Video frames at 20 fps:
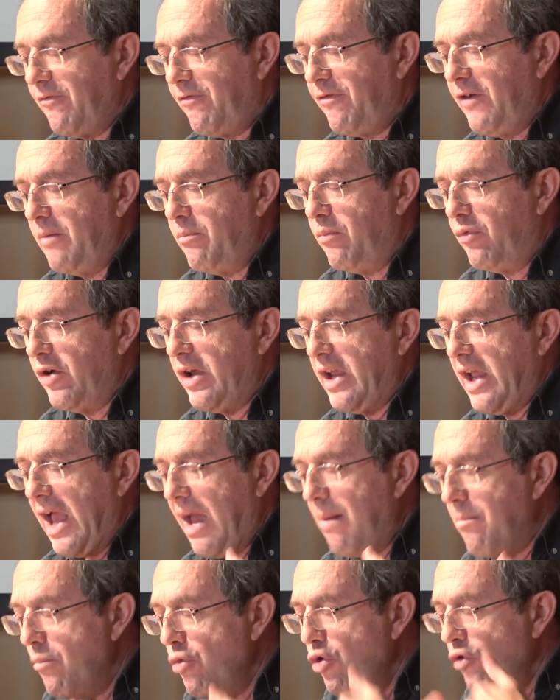and February
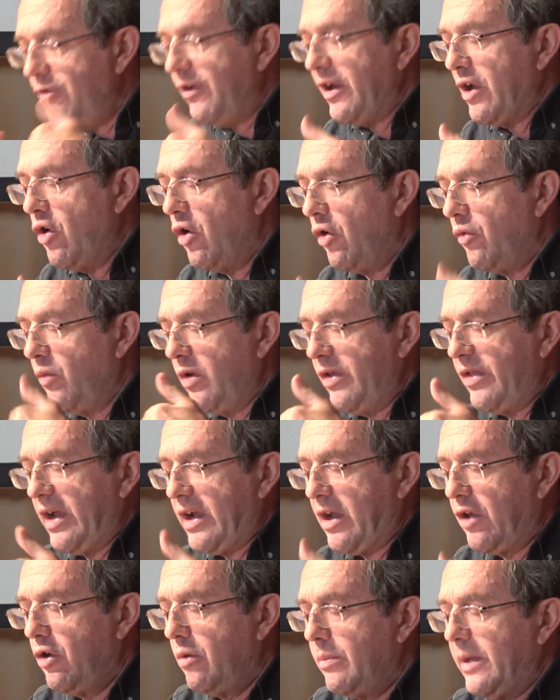and moving on with
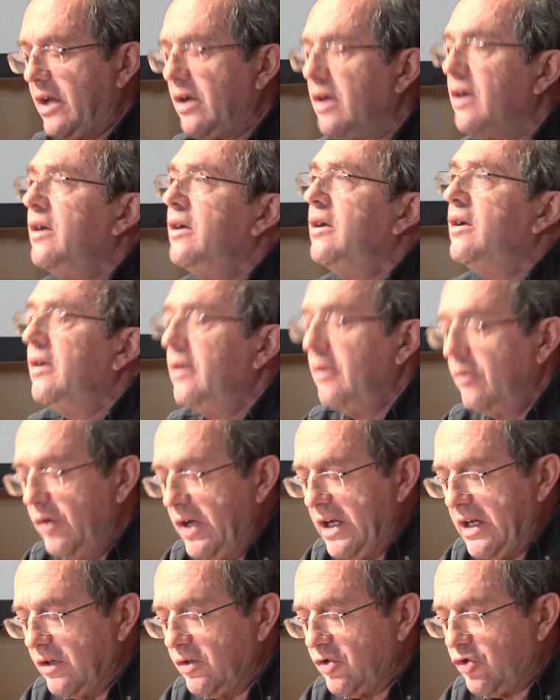economic
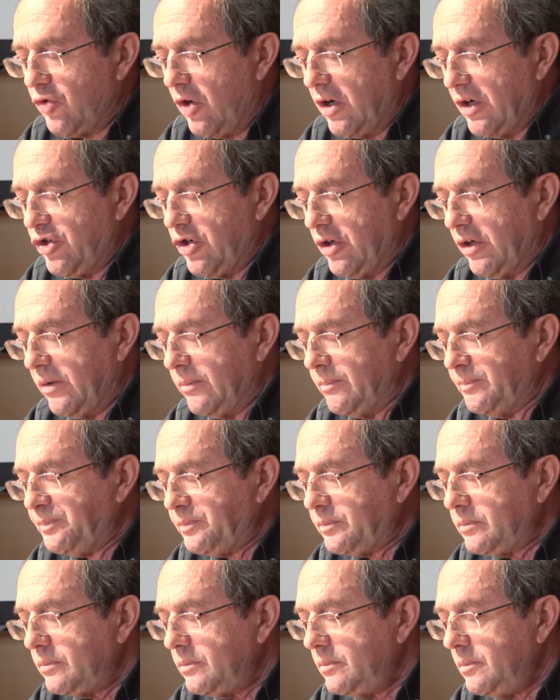reconstruction.
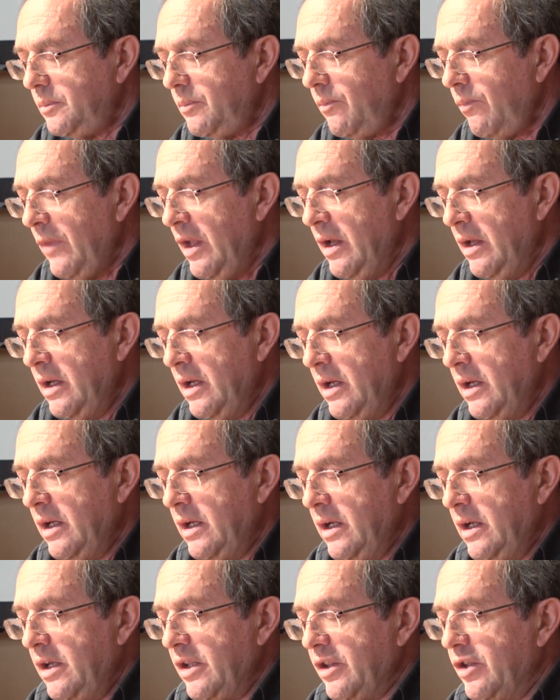
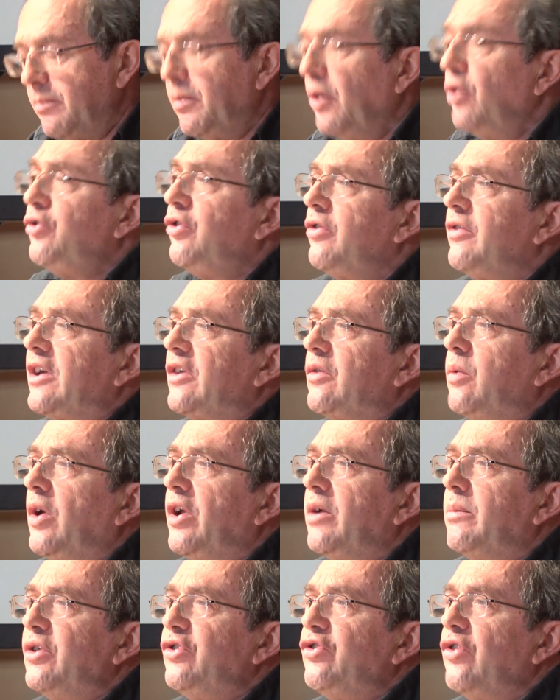The Bolsheviks
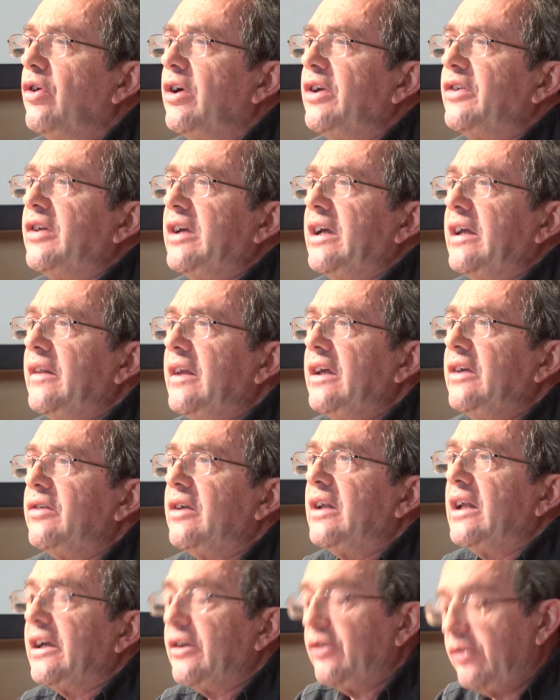won a majority in these
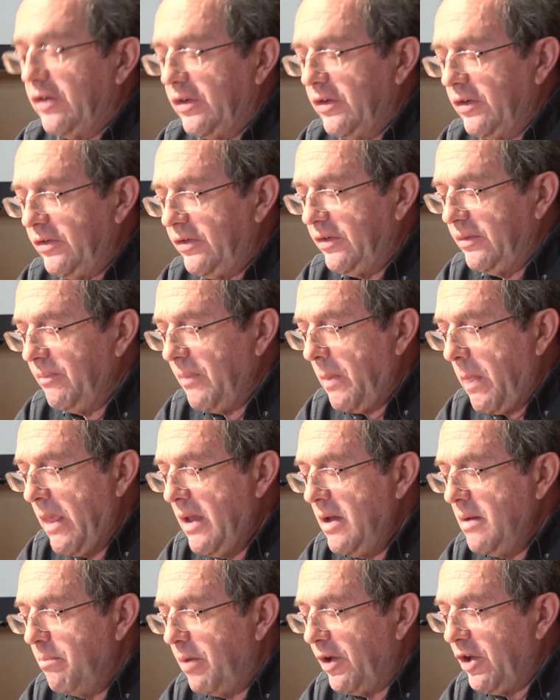elections,
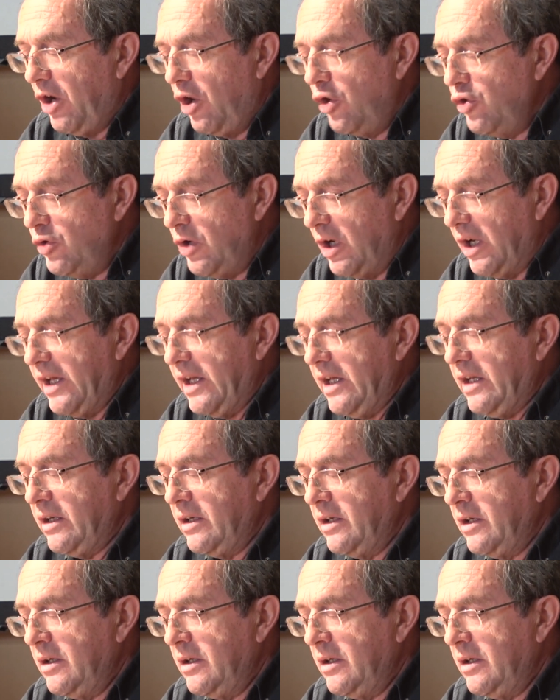but only